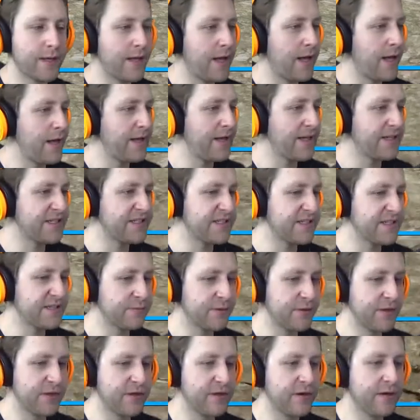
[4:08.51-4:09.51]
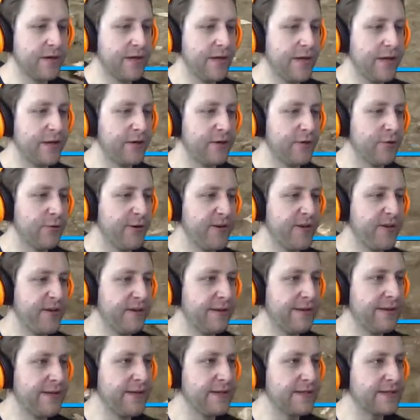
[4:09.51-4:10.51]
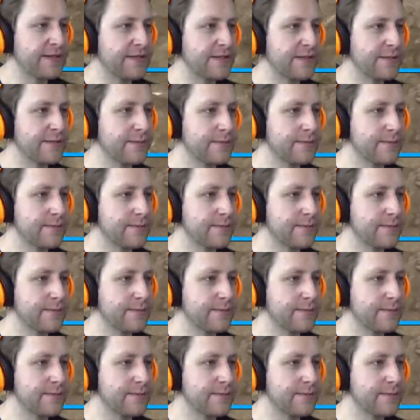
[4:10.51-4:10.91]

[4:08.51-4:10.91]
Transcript: I guess that's what you call a critical hit.